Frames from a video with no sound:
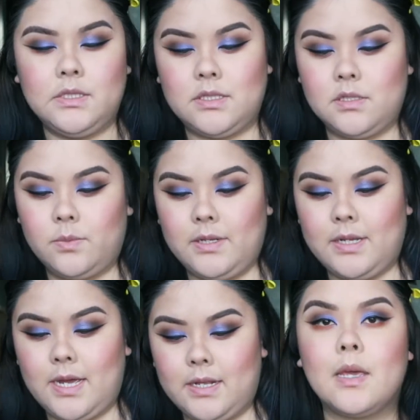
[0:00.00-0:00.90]
This is the one
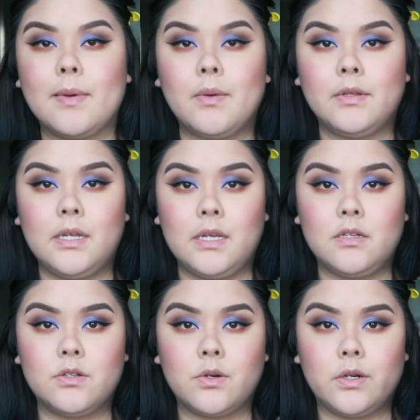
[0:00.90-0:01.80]
that came out with Nikki
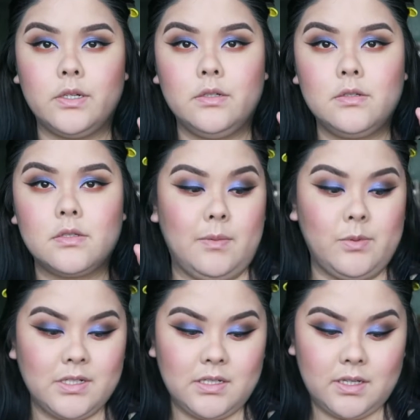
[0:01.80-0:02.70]
Tutorials. I've been
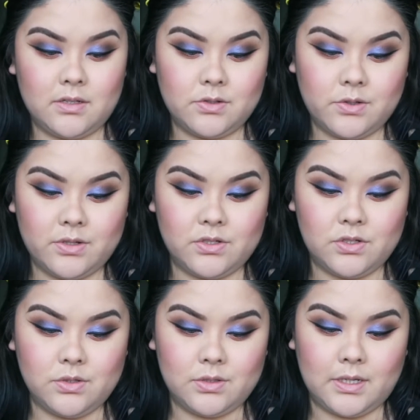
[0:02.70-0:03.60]
watching Nikki Tutorials since
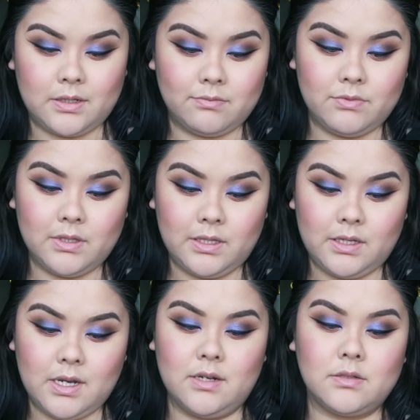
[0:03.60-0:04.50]
she was like really
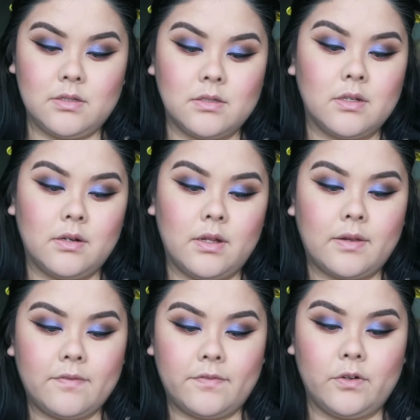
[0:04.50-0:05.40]
young, since her
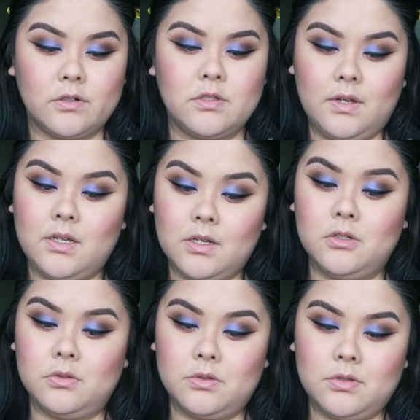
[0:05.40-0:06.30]
like first
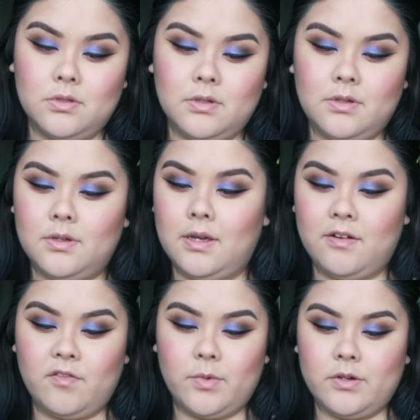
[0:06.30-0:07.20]
videos. And
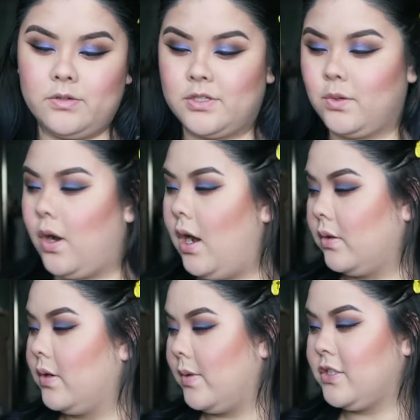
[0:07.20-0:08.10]
I remember it was so
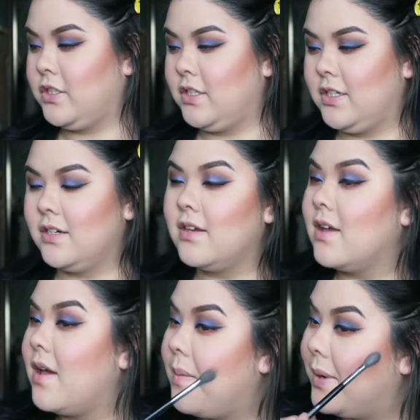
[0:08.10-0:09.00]
awkward watching her,
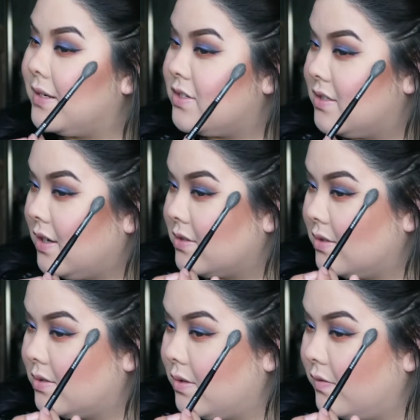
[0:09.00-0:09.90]
but she's
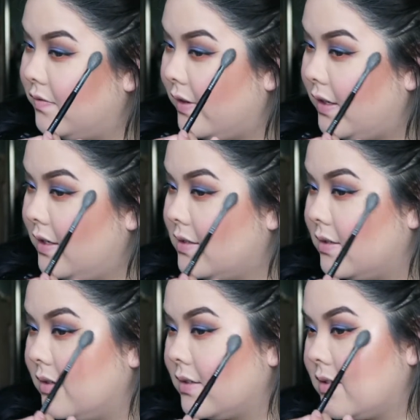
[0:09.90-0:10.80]
also so funny,
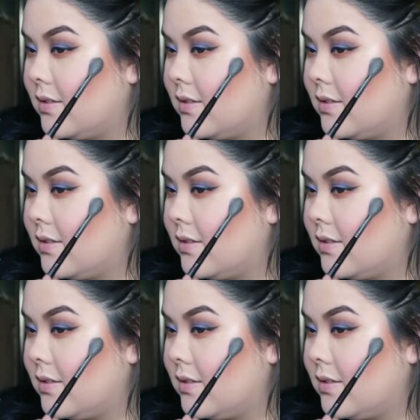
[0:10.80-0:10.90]
so I